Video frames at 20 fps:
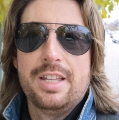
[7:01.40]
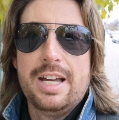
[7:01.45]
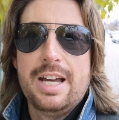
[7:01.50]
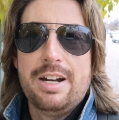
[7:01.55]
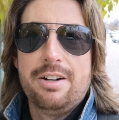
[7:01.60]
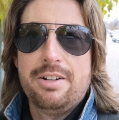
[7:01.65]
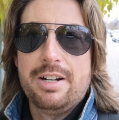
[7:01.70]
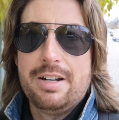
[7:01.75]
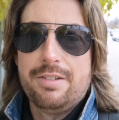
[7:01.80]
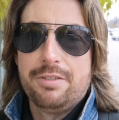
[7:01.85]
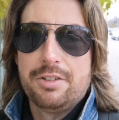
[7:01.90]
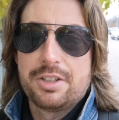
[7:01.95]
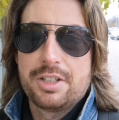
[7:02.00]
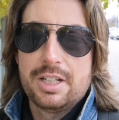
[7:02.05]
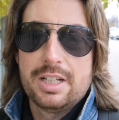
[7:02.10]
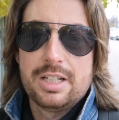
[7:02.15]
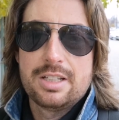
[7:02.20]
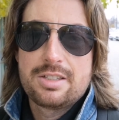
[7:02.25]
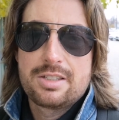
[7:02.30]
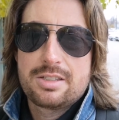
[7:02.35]
there and
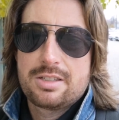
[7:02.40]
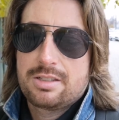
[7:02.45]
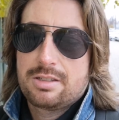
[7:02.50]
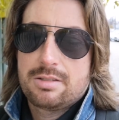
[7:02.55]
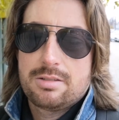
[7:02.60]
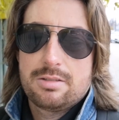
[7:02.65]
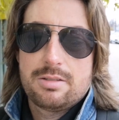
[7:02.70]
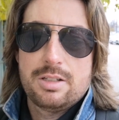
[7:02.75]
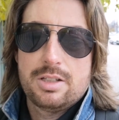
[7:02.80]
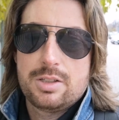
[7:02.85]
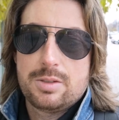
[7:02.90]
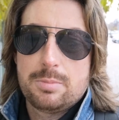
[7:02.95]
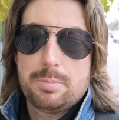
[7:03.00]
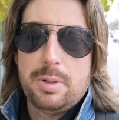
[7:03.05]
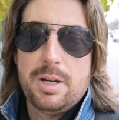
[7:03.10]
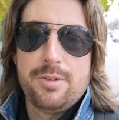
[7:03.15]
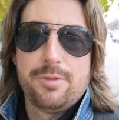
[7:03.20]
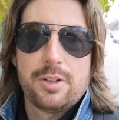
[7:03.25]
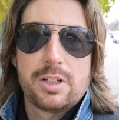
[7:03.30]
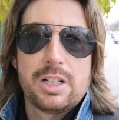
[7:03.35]
everything, it's
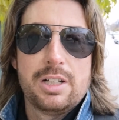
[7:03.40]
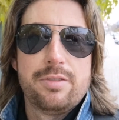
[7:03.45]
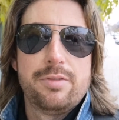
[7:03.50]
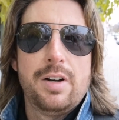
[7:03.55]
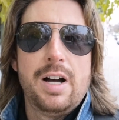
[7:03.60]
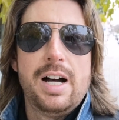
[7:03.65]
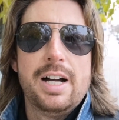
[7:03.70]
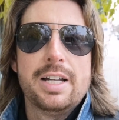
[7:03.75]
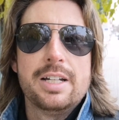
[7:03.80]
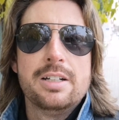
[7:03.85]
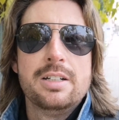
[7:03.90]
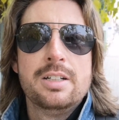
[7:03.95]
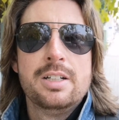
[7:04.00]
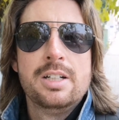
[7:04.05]
perfectly fine.